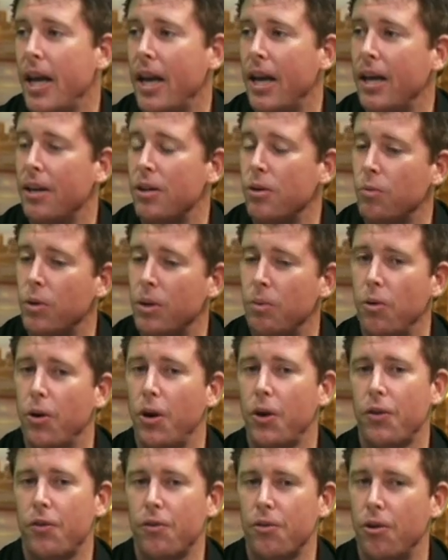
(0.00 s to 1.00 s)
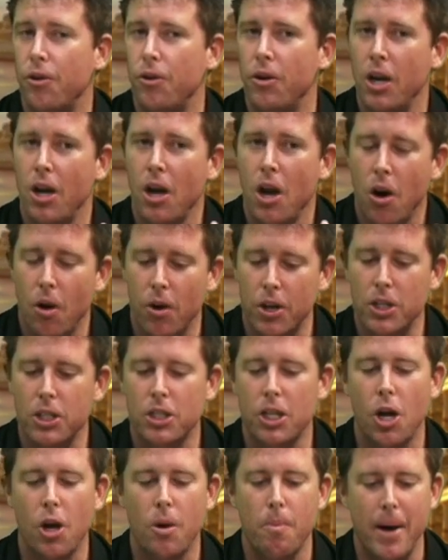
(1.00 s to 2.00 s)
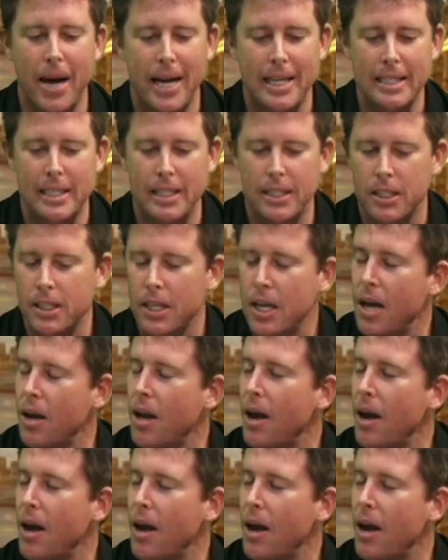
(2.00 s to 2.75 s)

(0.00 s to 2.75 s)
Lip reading: And we work through on a slow basis,